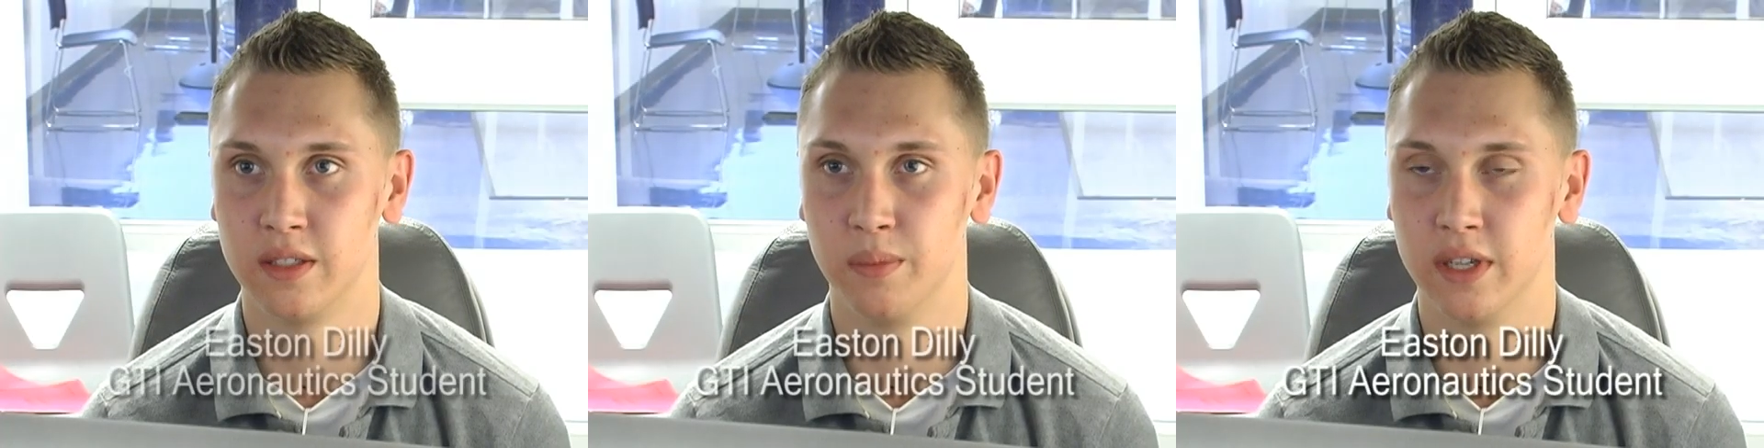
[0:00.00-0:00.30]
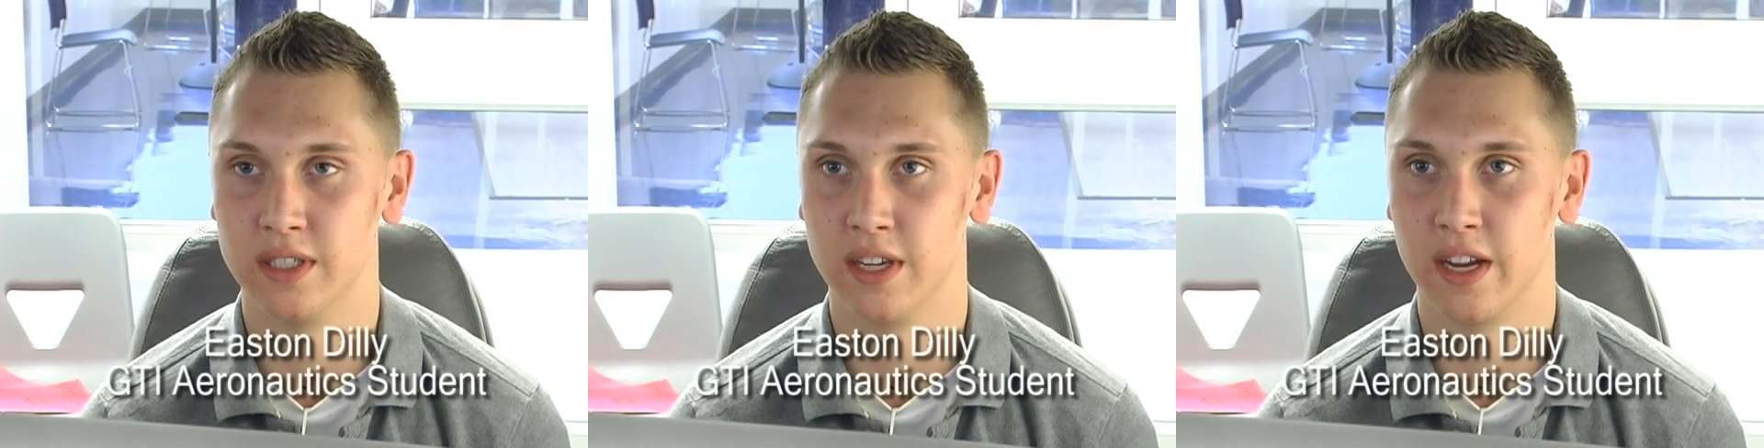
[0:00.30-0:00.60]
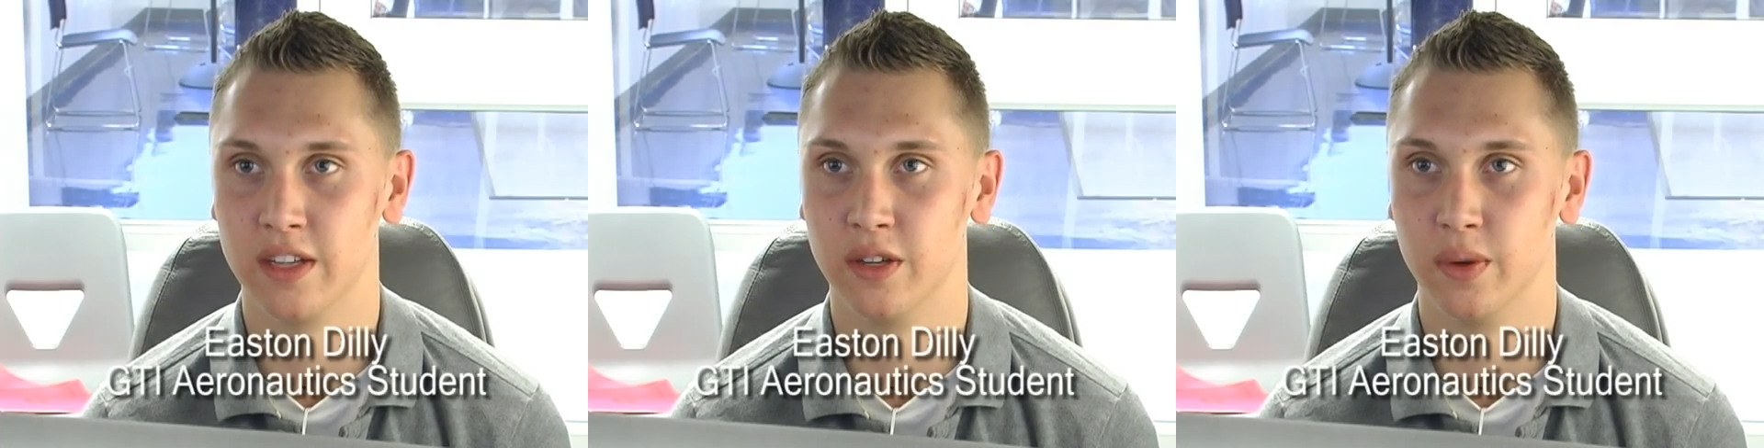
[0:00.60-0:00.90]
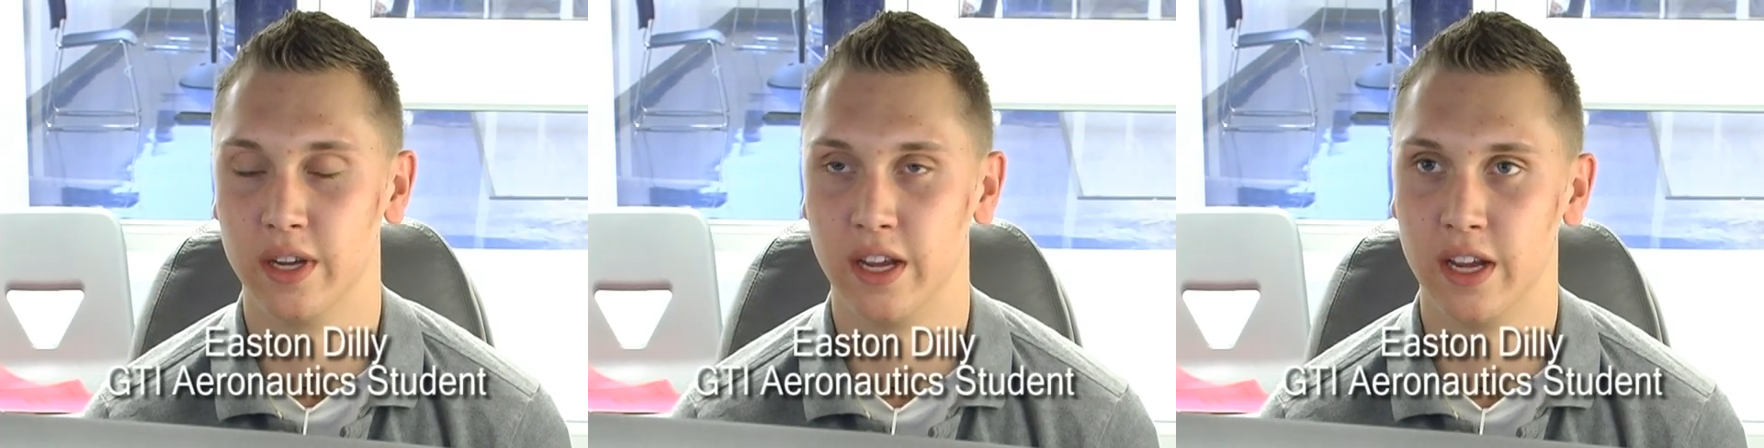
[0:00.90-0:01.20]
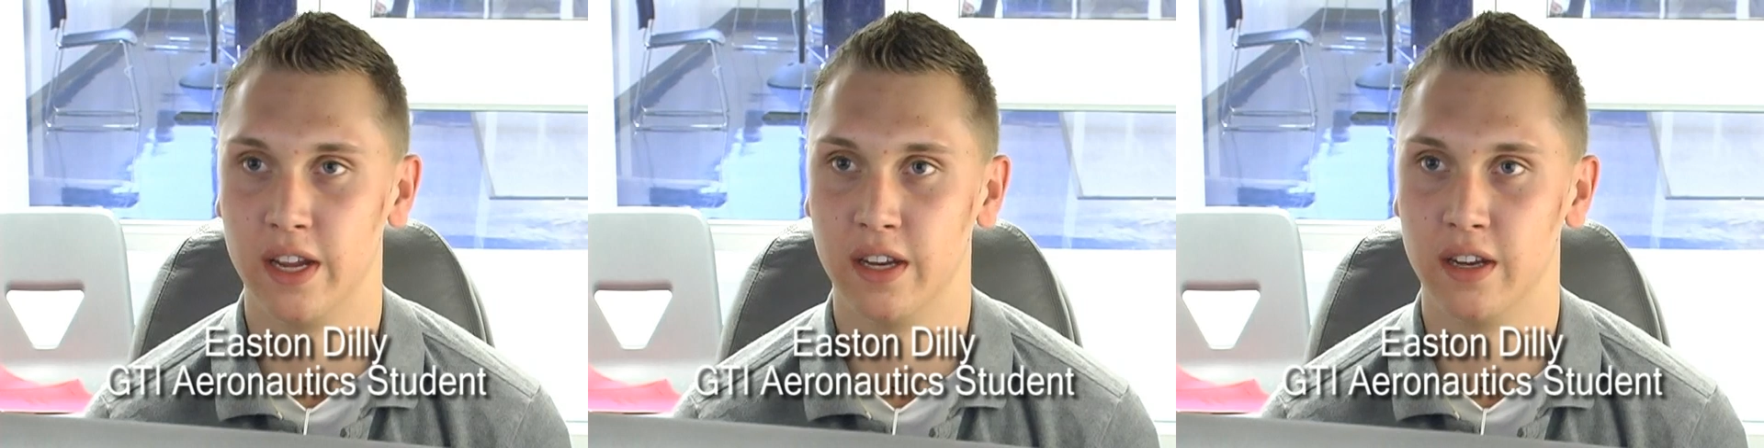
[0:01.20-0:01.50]
because I can do it
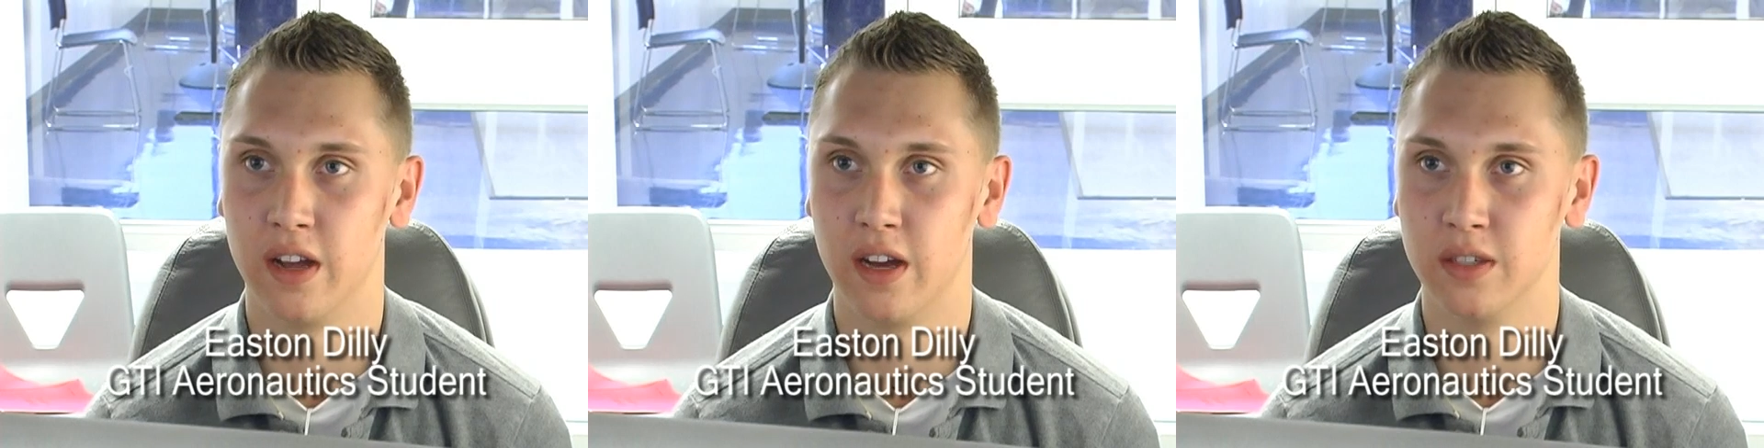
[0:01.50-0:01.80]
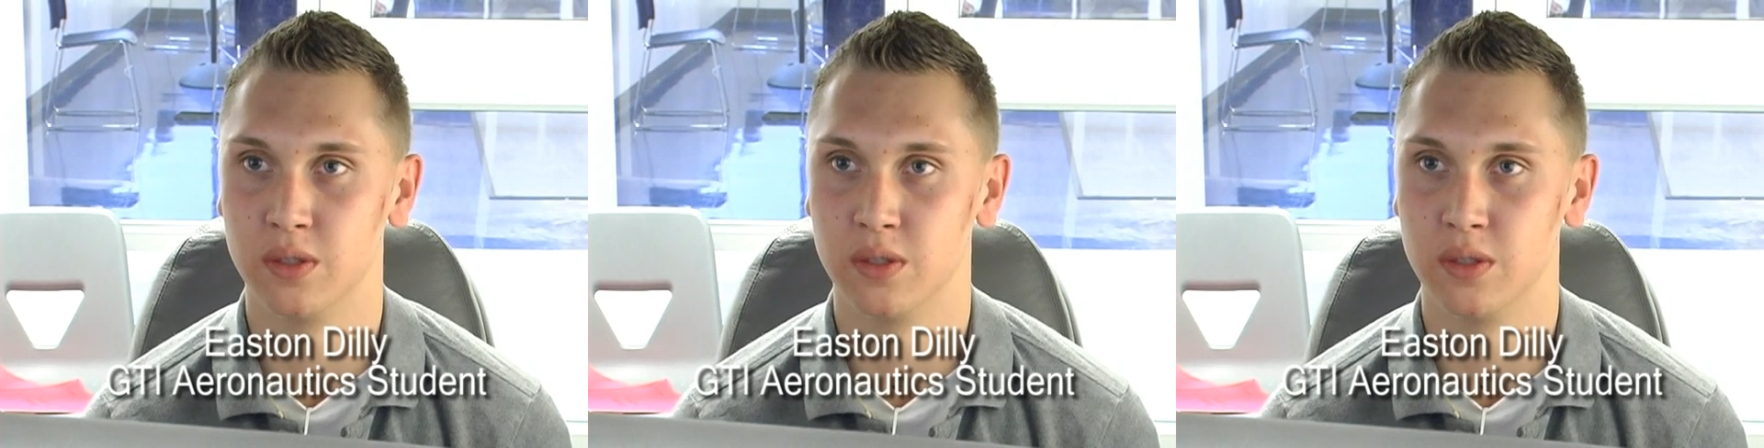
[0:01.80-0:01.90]
in high